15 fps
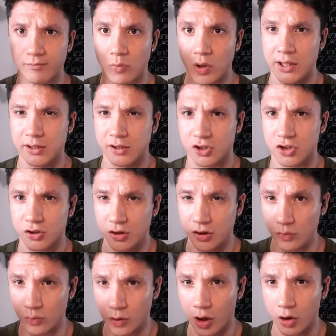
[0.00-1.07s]
hits
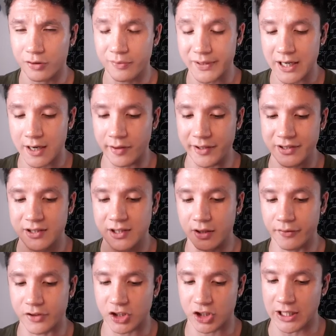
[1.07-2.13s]
to lock them down instead
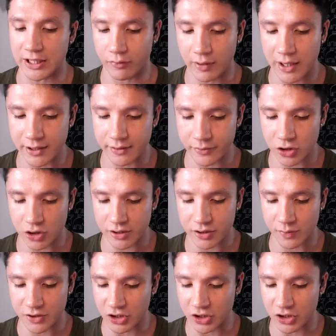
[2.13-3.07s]
of just like random chance,